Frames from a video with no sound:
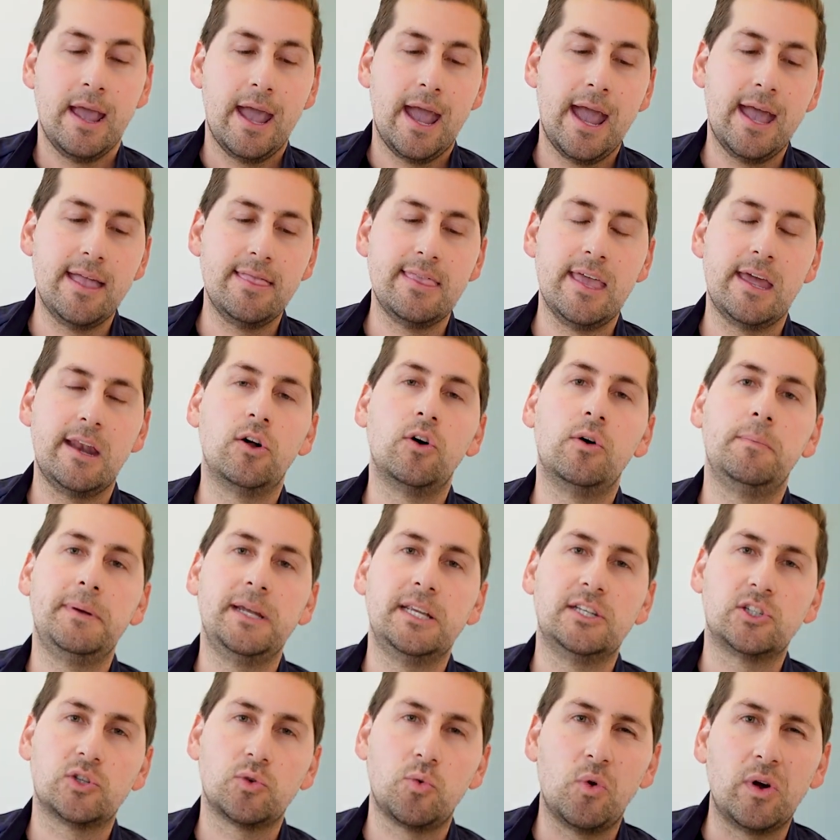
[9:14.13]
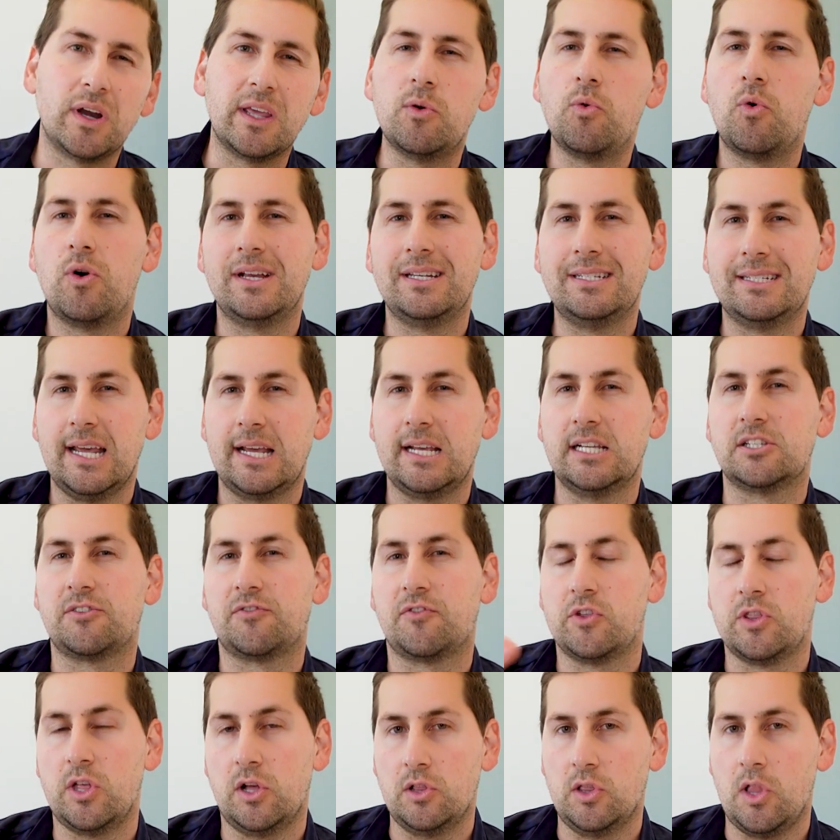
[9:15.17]
and then it will be 21 days
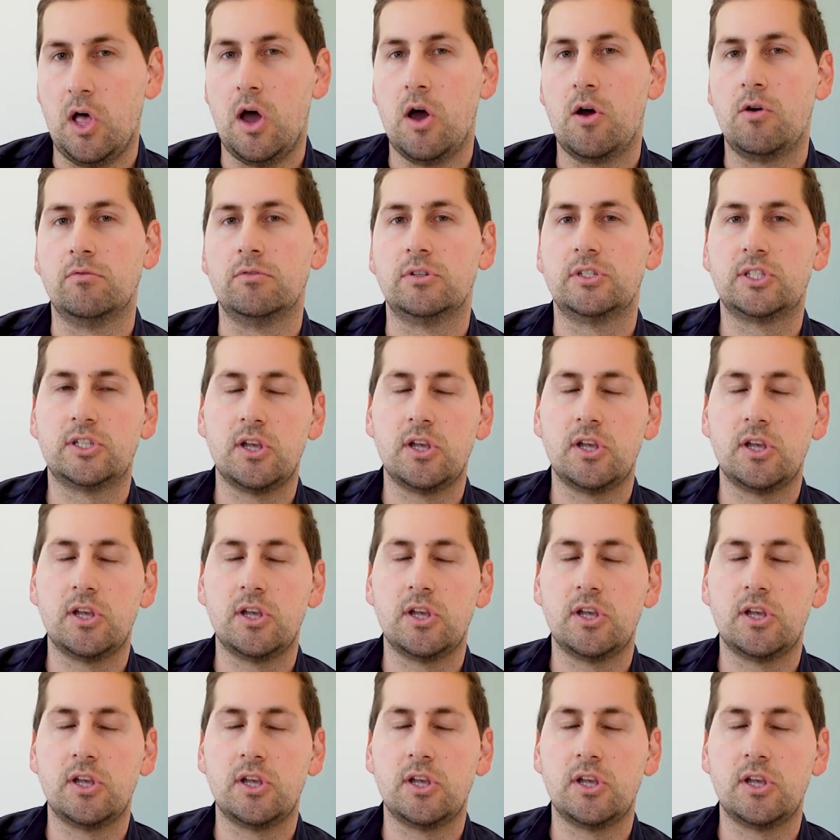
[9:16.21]
for the loan.